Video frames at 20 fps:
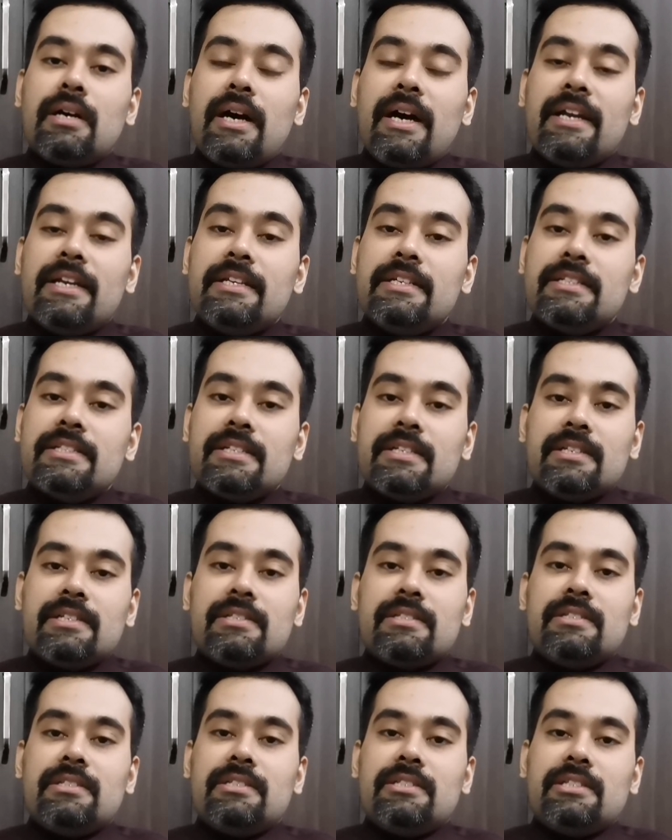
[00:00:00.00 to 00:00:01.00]
any
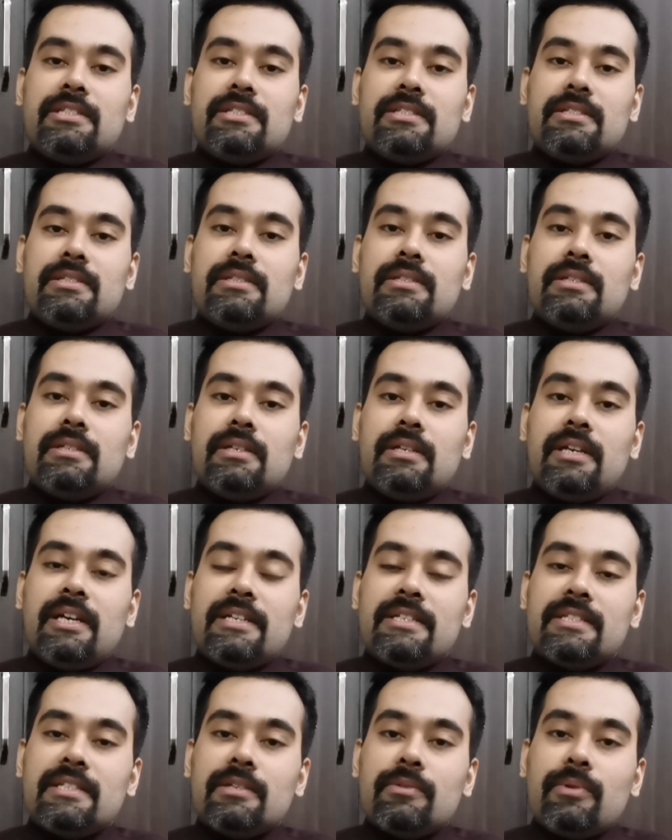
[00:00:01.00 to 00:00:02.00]
serious disease.
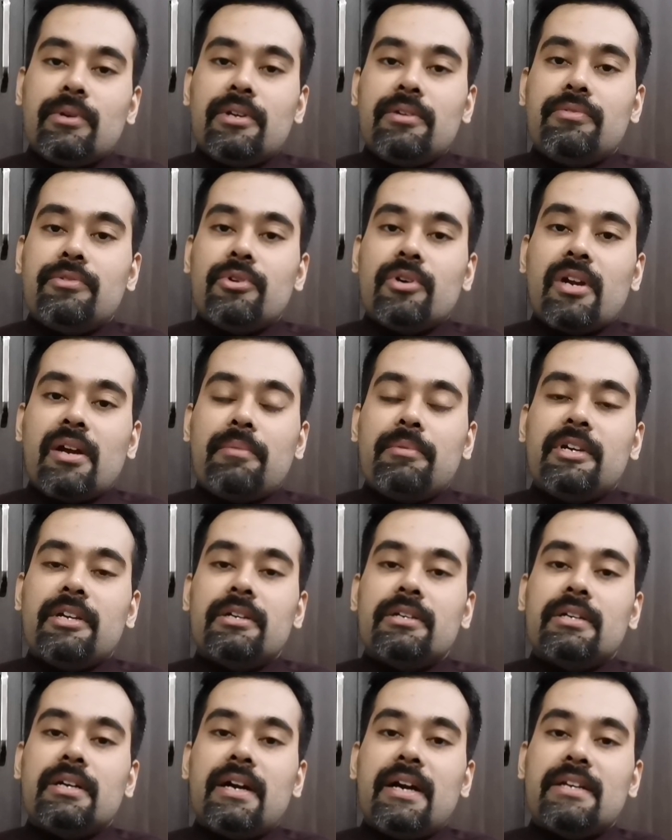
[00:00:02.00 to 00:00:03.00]
Let's say if you are having
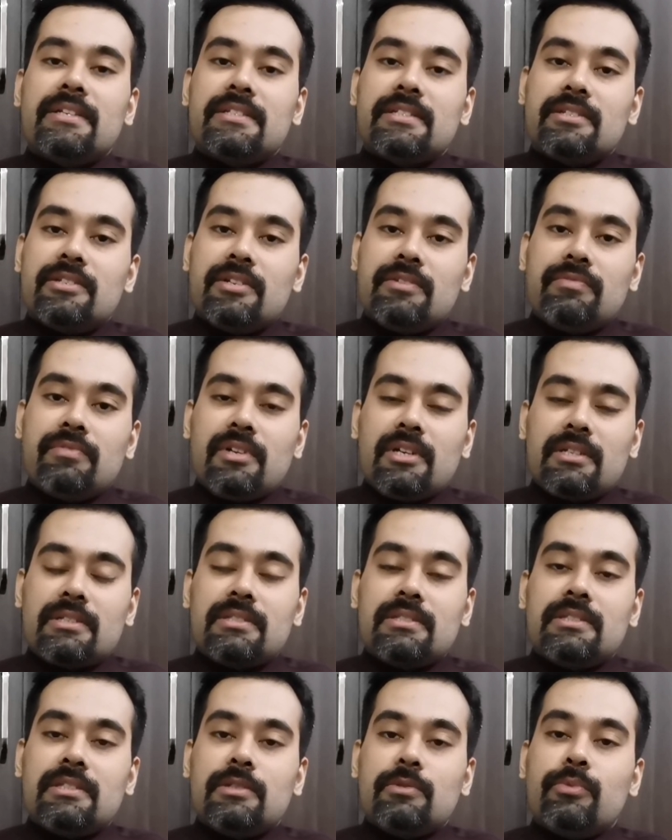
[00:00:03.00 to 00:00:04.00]
a acid
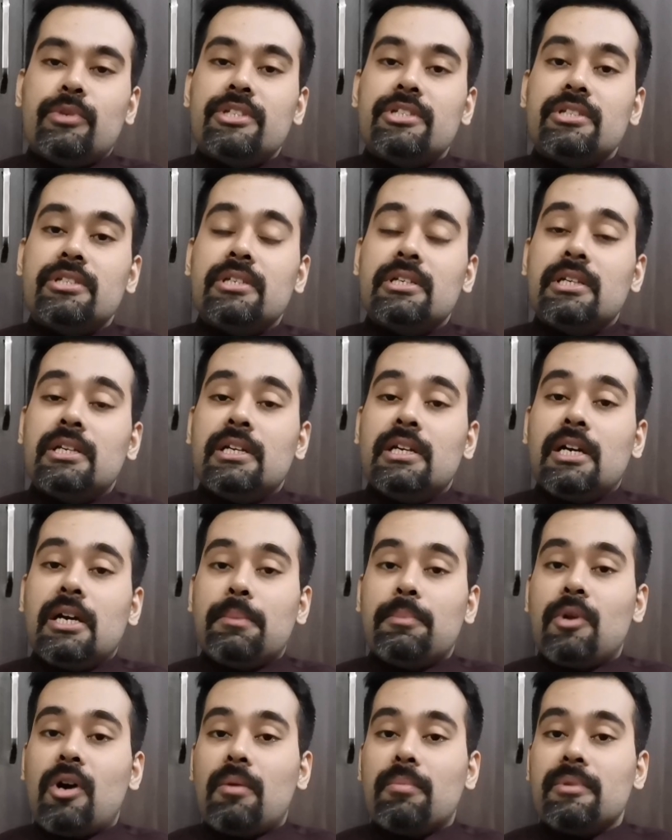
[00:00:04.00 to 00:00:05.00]
reflux, in which
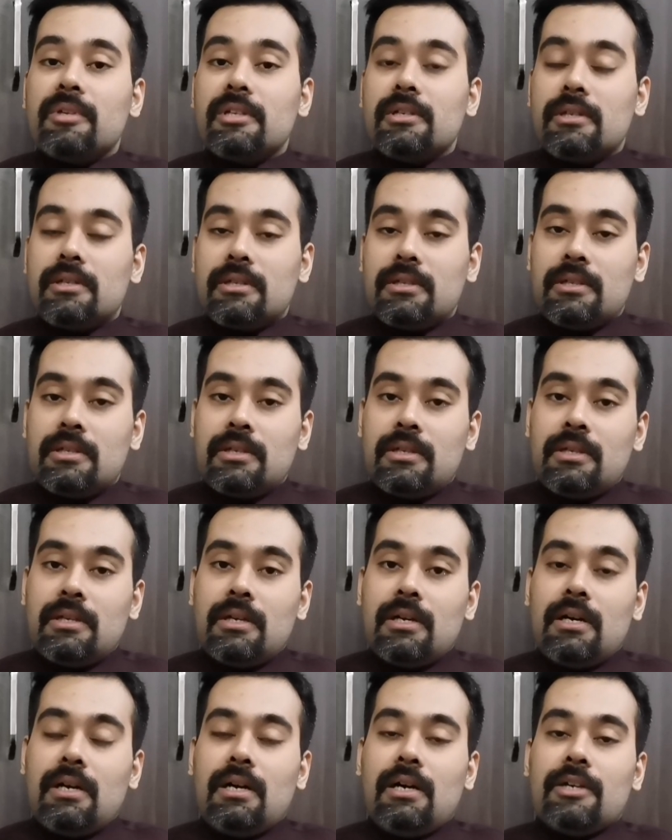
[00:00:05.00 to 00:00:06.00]
abdominal
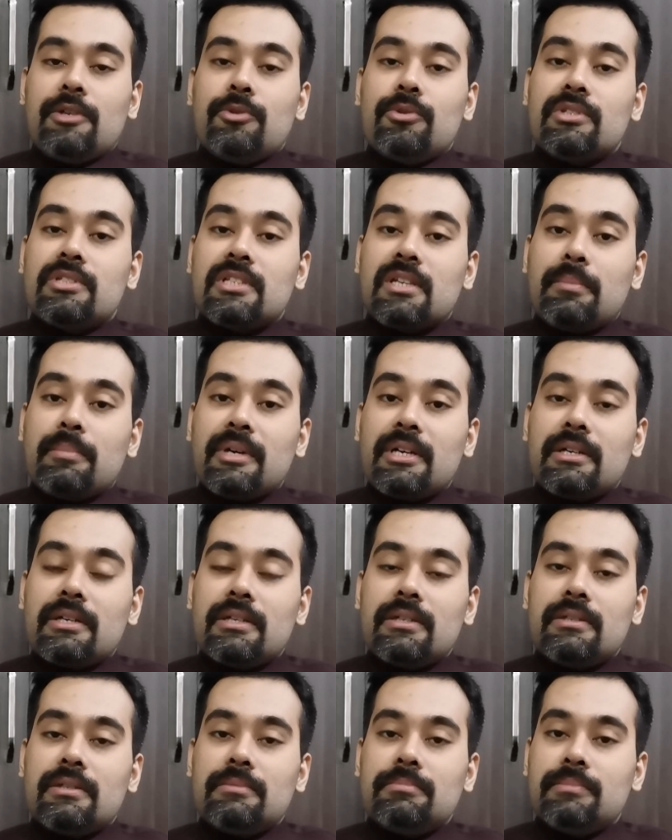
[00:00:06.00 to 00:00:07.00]
your stomach
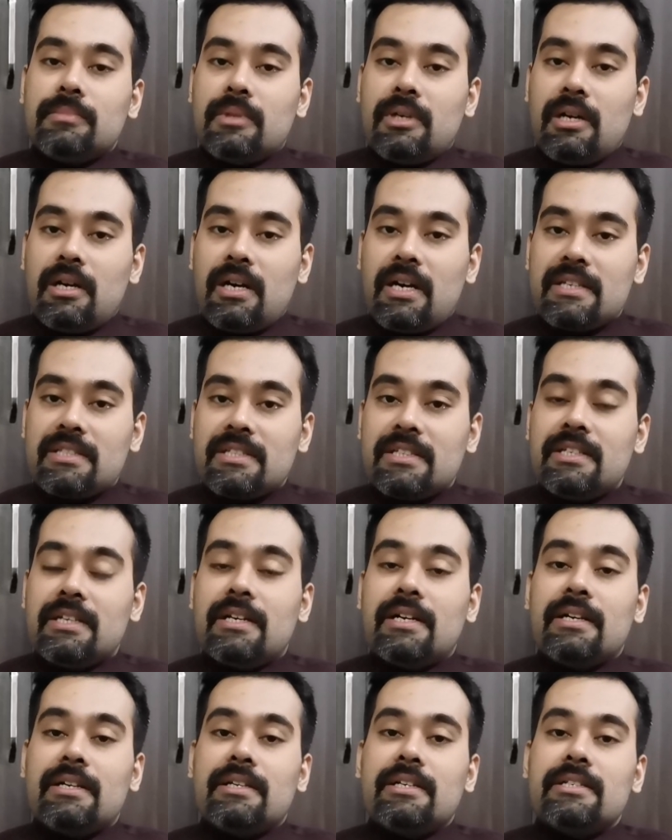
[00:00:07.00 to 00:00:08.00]
acidic
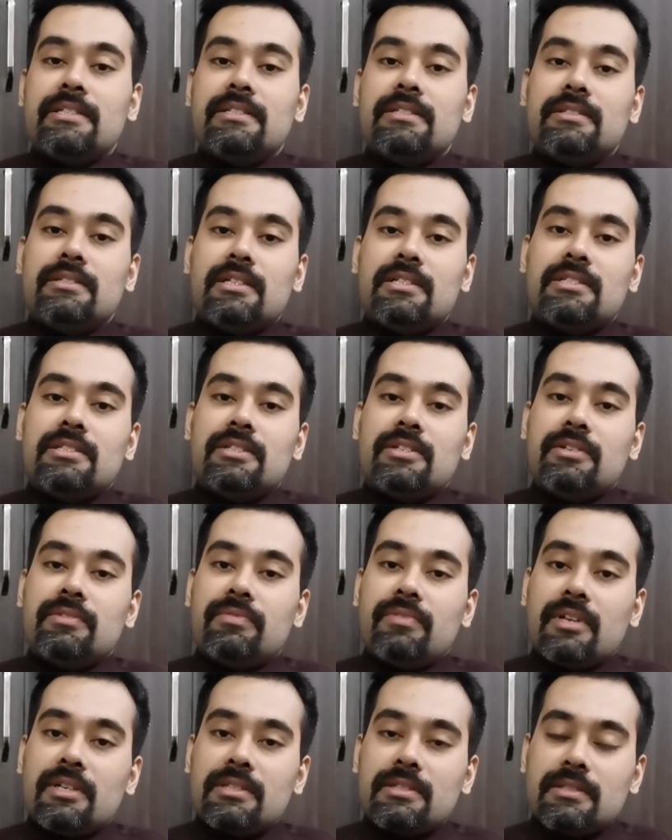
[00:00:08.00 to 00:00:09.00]
contents just
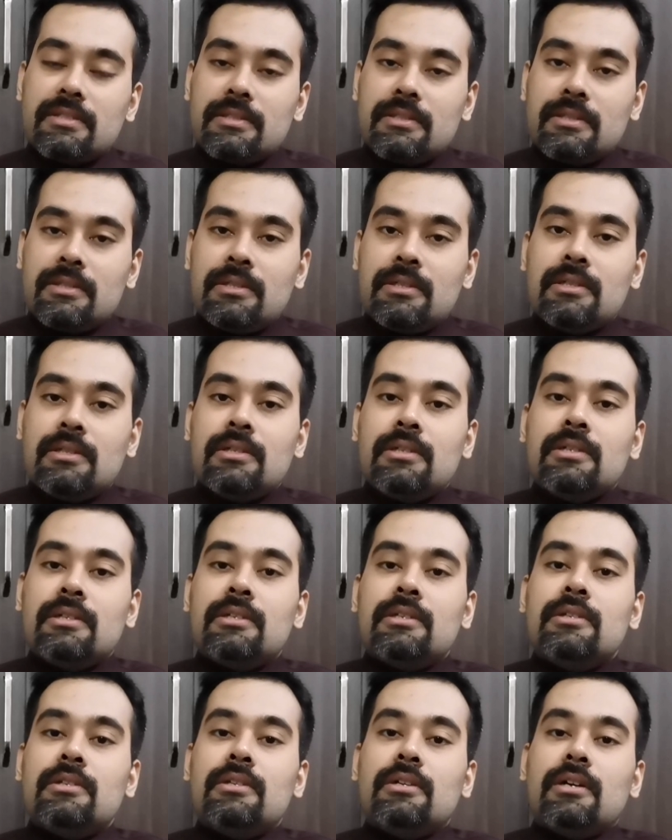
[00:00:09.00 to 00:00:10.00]
reflux
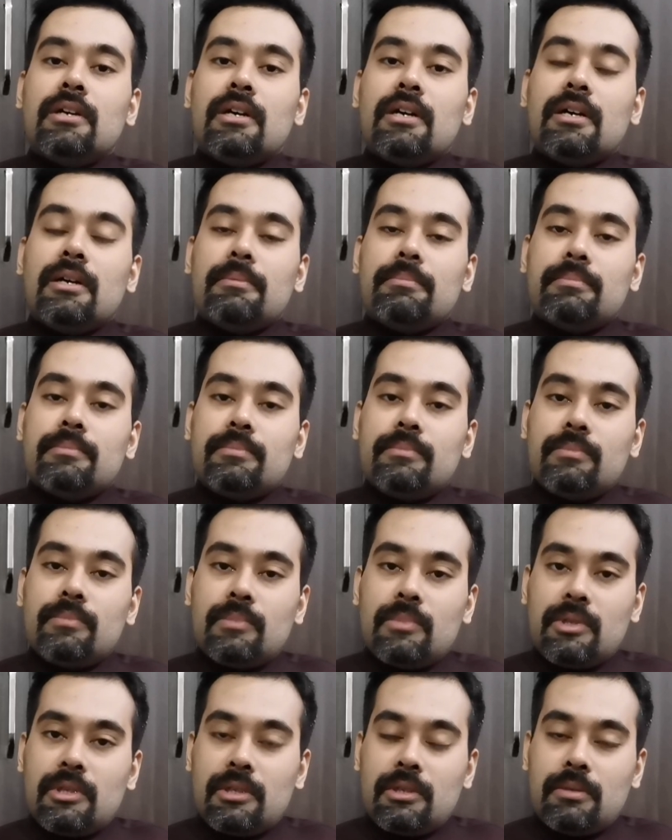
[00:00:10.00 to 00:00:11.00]
uh,
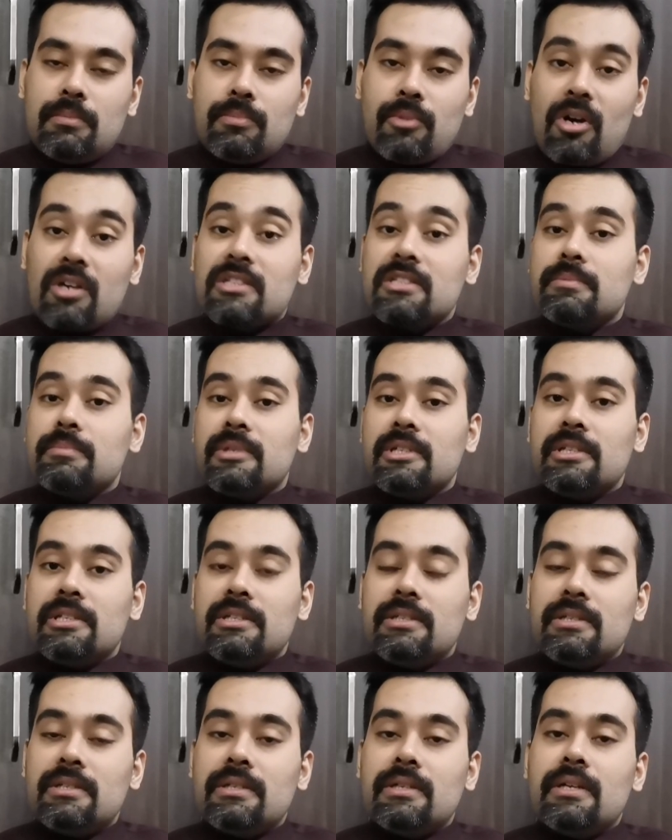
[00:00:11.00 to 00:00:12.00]
proximally,
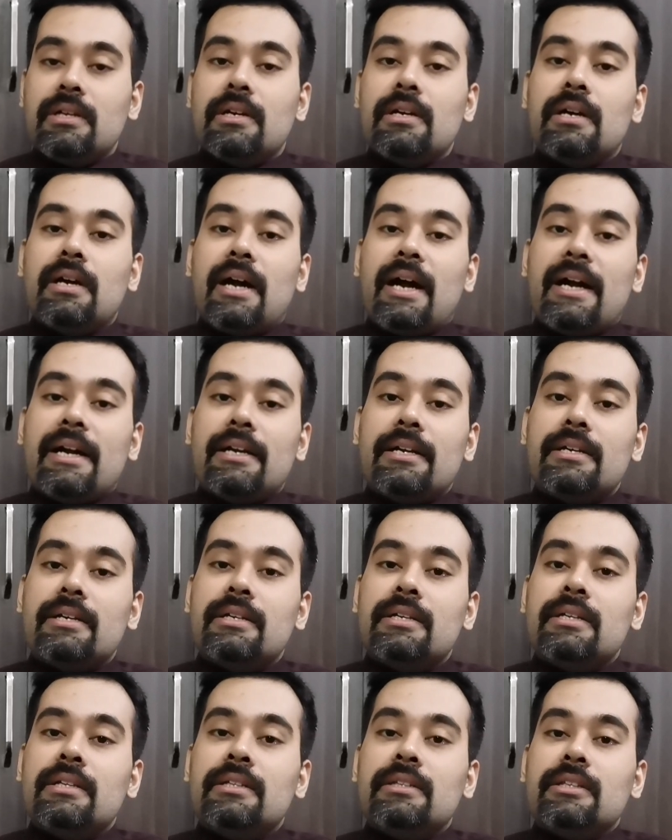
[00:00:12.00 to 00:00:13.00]
and
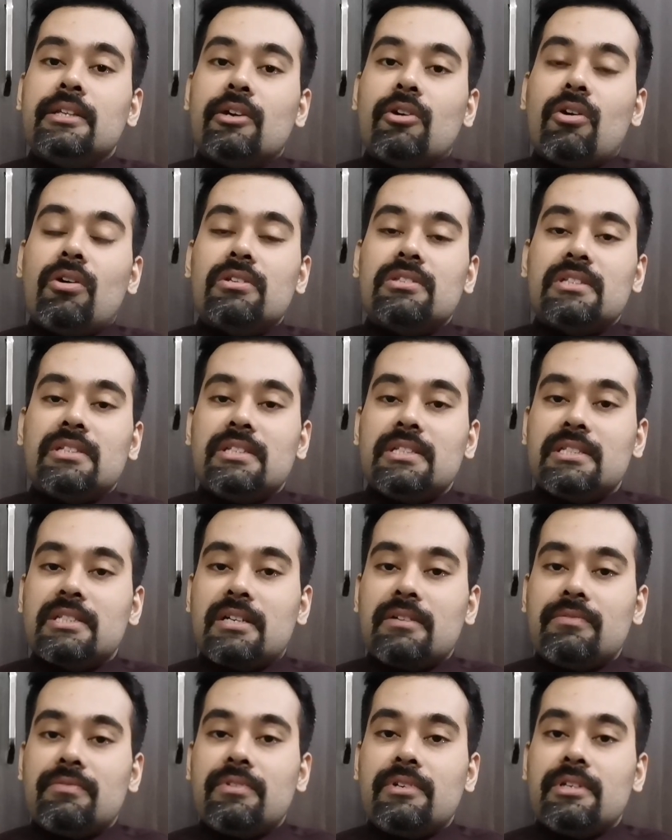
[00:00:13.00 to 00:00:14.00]
they cause a
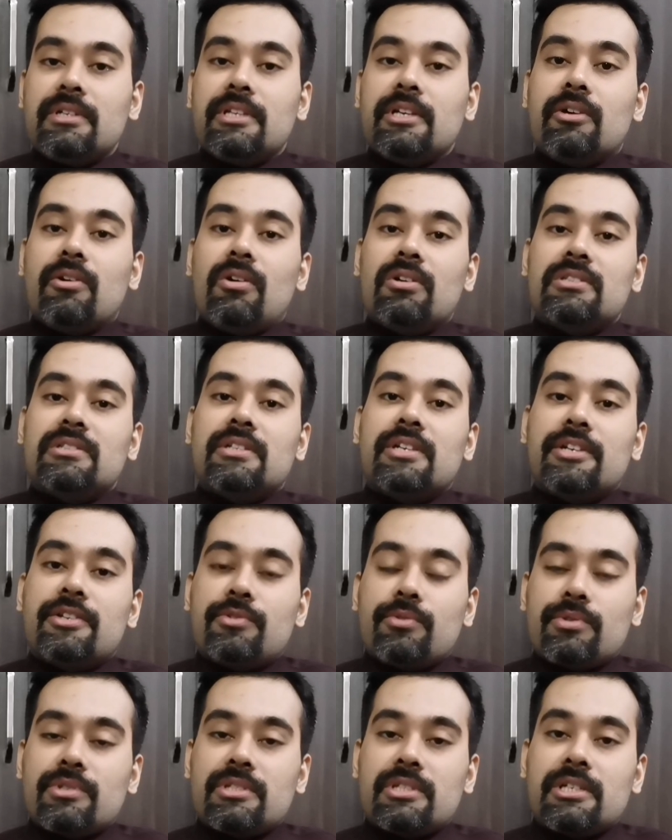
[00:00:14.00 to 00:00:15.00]
discomfort, they cause a
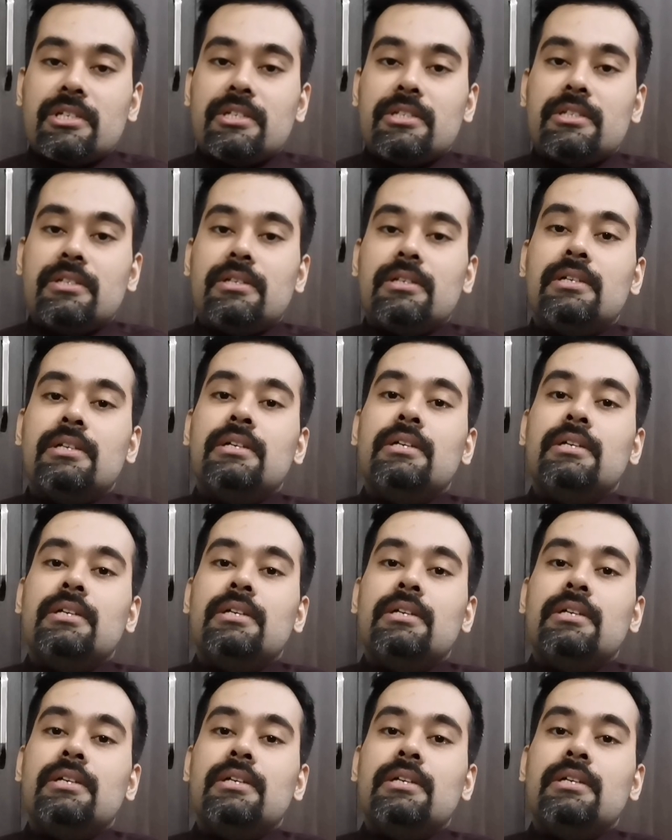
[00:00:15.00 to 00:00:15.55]
retrosternal